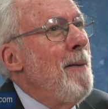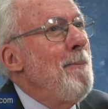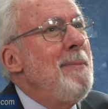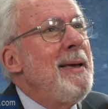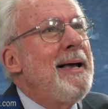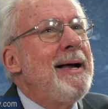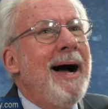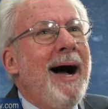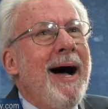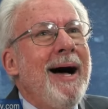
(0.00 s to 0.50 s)

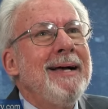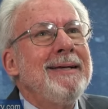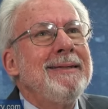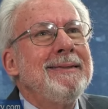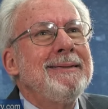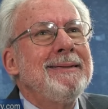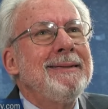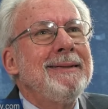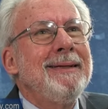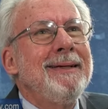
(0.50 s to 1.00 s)

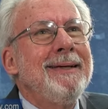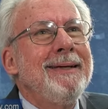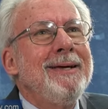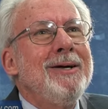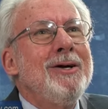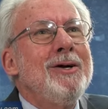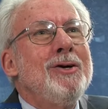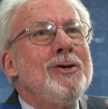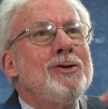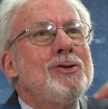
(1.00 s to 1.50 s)
Because
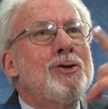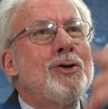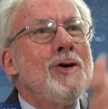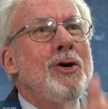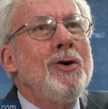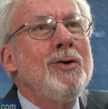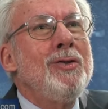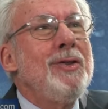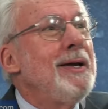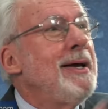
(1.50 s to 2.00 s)

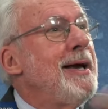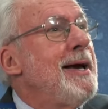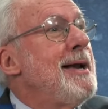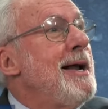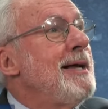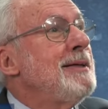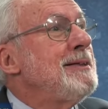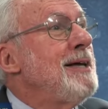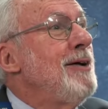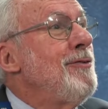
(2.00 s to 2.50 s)
truth
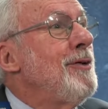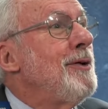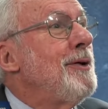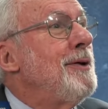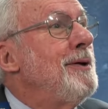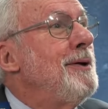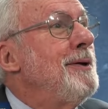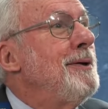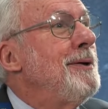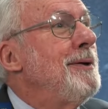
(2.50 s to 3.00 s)
cannot suffer.
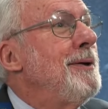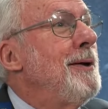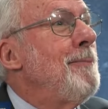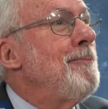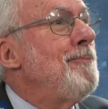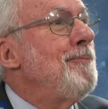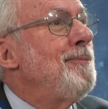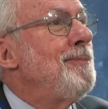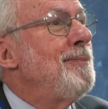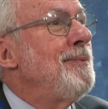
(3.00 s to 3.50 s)

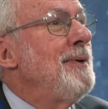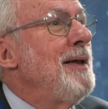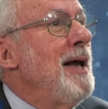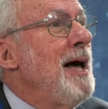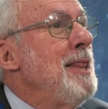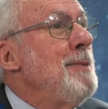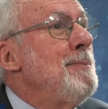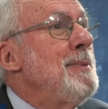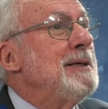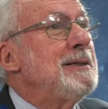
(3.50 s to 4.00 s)

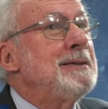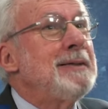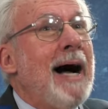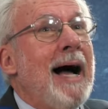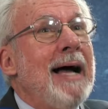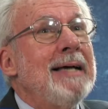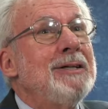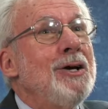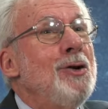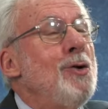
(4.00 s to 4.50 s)
The
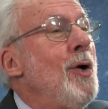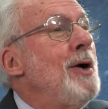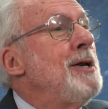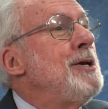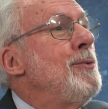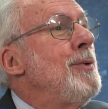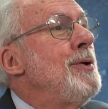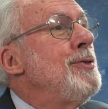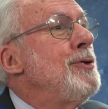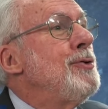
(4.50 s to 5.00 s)
Messiah is
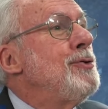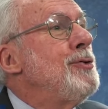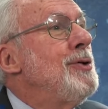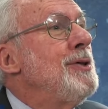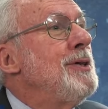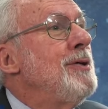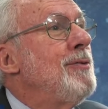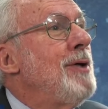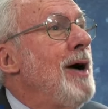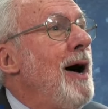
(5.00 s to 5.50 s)
anointed with the
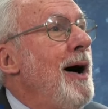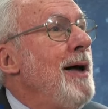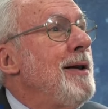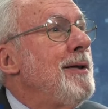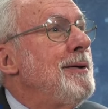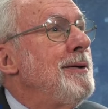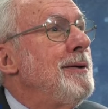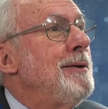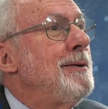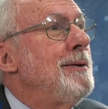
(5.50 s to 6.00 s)
truth of God.
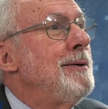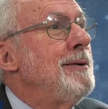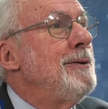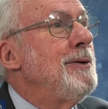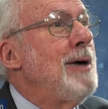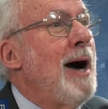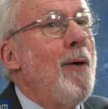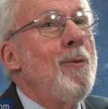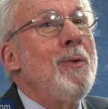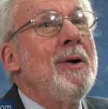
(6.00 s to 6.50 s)

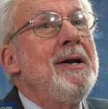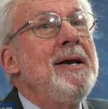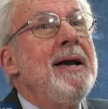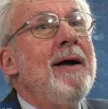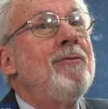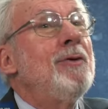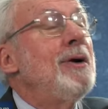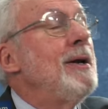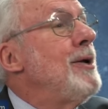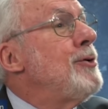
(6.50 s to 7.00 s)
God would
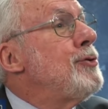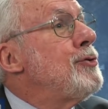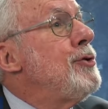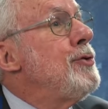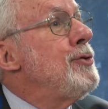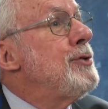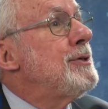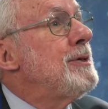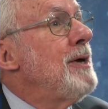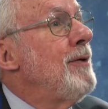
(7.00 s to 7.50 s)
never let
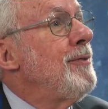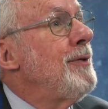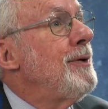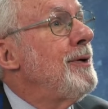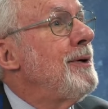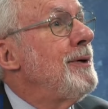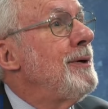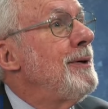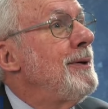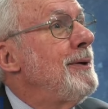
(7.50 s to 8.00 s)
truth suffer.
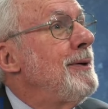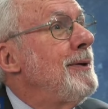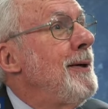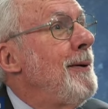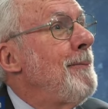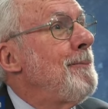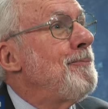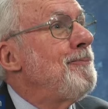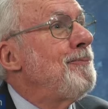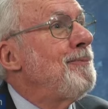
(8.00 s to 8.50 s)

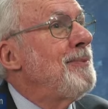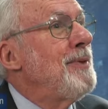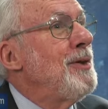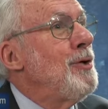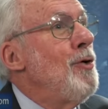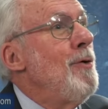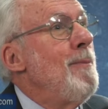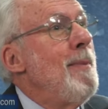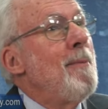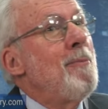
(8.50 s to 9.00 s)

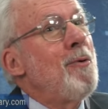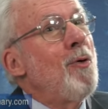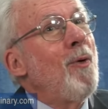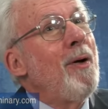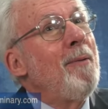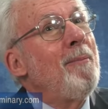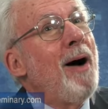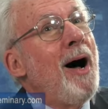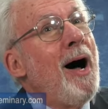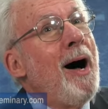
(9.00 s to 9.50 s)
Remember
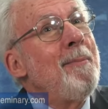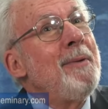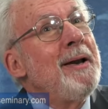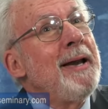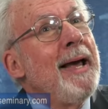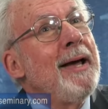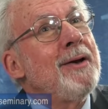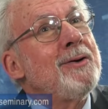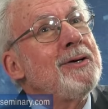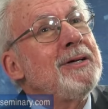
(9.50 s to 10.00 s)
when Muhammad
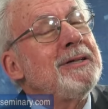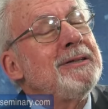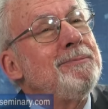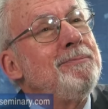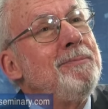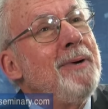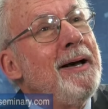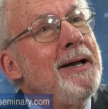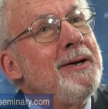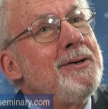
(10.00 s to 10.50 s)
enters
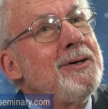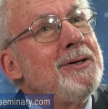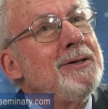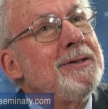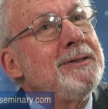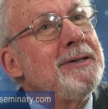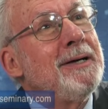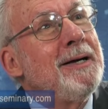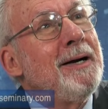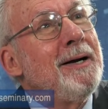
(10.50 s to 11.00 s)

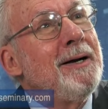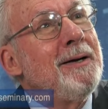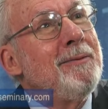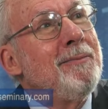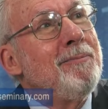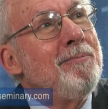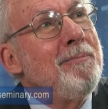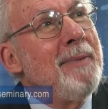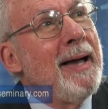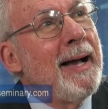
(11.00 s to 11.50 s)

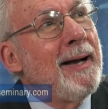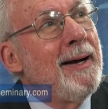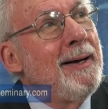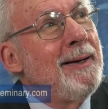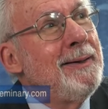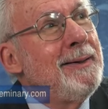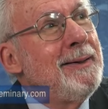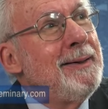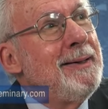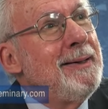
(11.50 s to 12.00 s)
Mecca,
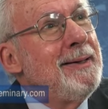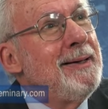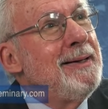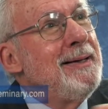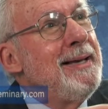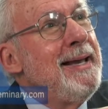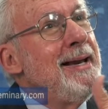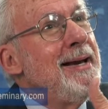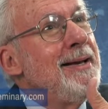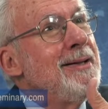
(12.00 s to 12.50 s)

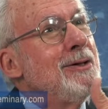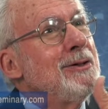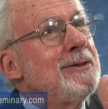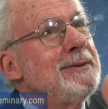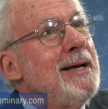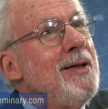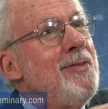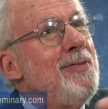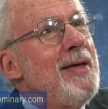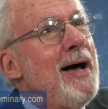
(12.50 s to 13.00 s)
leading those
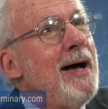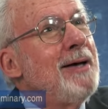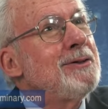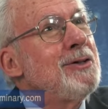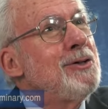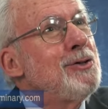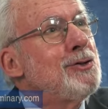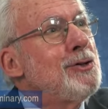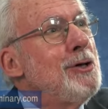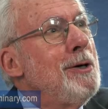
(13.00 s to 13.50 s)

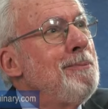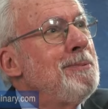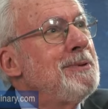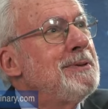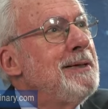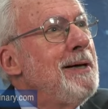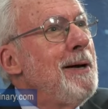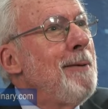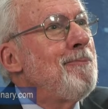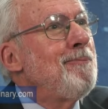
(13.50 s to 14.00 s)
10,000 troops,
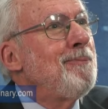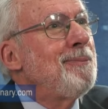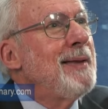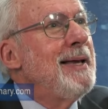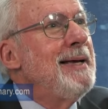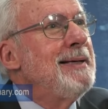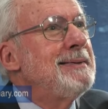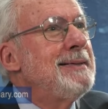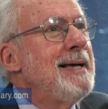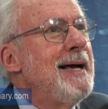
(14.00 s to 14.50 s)

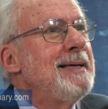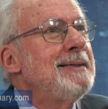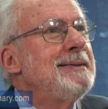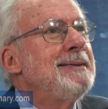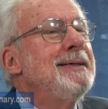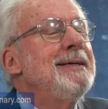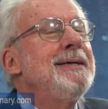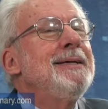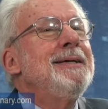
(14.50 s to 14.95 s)
he says,